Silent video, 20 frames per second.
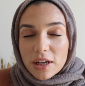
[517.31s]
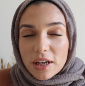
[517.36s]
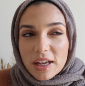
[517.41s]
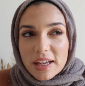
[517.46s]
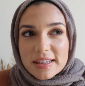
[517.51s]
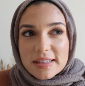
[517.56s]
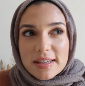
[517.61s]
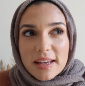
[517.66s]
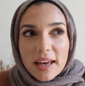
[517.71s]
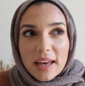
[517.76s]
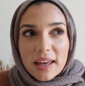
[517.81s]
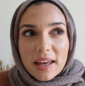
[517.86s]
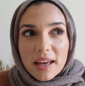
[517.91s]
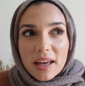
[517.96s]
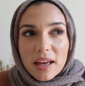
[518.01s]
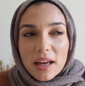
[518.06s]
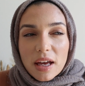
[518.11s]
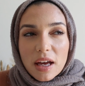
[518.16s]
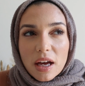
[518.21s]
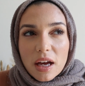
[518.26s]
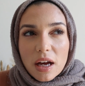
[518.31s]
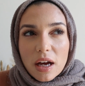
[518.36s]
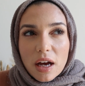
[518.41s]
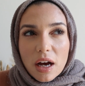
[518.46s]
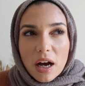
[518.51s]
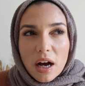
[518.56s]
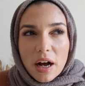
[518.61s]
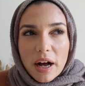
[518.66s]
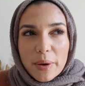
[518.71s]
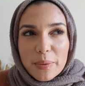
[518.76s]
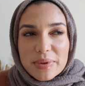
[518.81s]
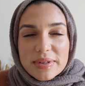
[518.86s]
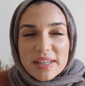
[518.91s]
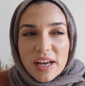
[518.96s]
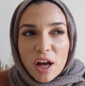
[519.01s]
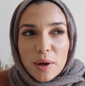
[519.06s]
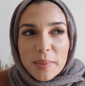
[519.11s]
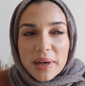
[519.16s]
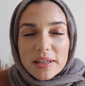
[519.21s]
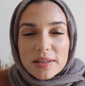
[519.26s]
It's like, I would
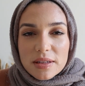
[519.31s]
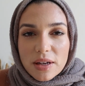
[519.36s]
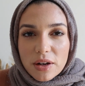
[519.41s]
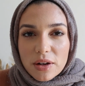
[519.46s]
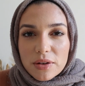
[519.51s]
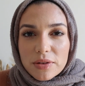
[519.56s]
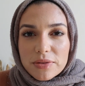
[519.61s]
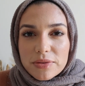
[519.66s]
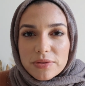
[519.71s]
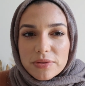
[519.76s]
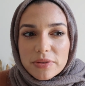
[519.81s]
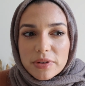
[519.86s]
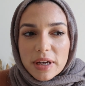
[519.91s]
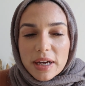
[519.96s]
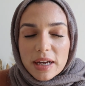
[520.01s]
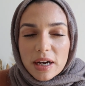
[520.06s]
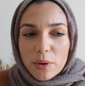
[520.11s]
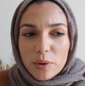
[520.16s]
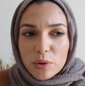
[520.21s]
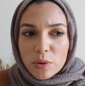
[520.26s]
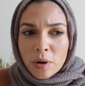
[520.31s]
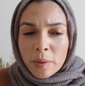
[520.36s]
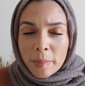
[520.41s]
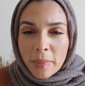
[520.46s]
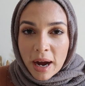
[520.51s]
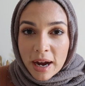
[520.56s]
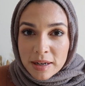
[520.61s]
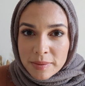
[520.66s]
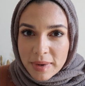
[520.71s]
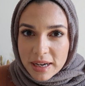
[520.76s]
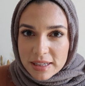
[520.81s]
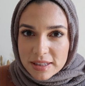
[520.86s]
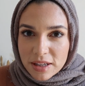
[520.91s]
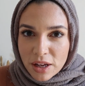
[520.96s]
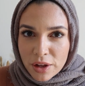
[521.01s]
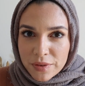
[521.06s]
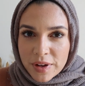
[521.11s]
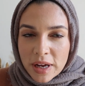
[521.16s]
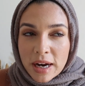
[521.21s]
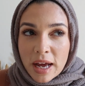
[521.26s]
tell myself and I would remind
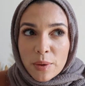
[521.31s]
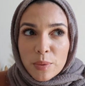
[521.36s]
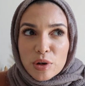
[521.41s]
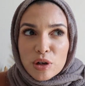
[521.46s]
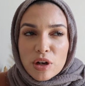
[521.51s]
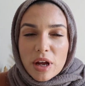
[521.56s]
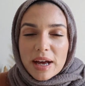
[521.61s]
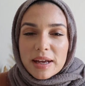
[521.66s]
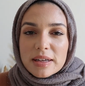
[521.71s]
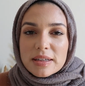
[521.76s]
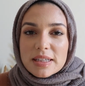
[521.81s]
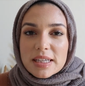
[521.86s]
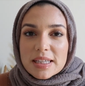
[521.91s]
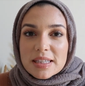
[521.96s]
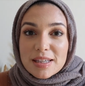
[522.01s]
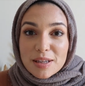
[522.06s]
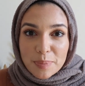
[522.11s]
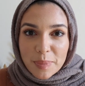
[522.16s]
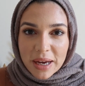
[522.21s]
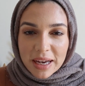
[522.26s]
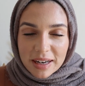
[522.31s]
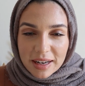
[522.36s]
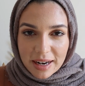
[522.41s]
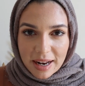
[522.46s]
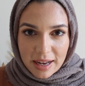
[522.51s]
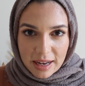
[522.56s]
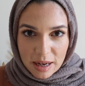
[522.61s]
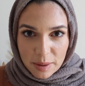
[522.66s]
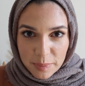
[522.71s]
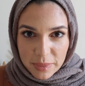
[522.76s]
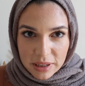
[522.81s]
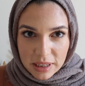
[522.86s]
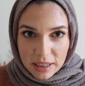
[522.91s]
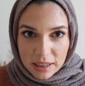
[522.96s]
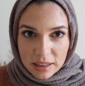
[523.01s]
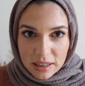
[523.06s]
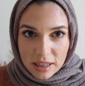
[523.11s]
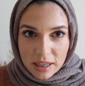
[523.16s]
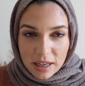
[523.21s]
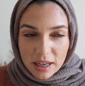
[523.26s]
myself and I would anticipate it
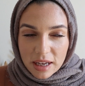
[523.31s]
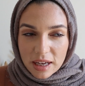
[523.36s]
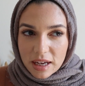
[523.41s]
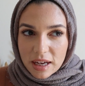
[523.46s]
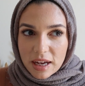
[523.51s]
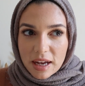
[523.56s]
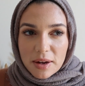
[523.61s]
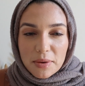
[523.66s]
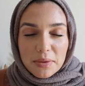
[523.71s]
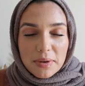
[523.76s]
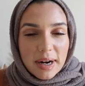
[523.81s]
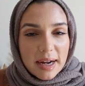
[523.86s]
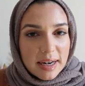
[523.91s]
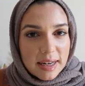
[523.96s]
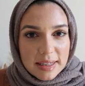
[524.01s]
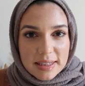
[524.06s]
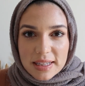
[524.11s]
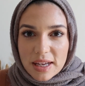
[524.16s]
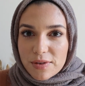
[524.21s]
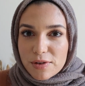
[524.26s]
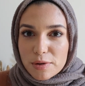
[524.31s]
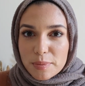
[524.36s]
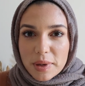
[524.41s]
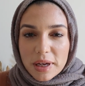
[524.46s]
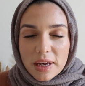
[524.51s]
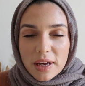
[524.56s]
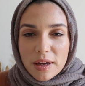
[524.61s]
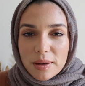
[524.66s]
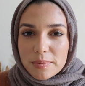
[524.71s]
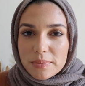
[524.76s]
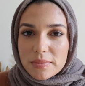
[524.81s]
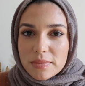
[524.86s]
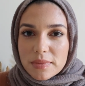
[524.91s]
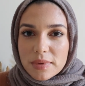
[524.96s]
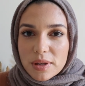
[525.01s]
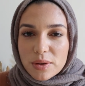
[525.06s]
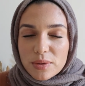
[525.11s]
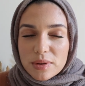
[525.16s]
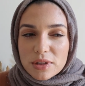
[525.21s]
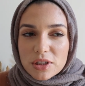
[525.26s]
happening right at 7 p.m.
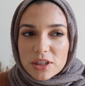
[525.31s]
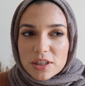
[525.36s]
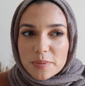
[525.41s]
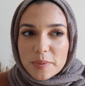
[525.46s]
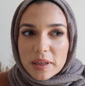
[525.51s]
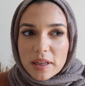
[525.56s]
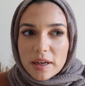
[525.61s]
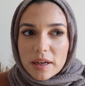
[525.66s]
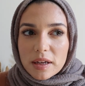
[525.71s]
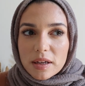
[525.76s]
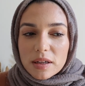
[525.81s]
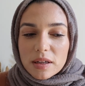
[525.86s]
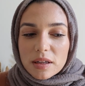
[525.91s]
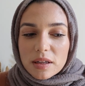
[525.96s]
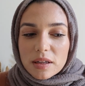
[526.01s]
It would just be like,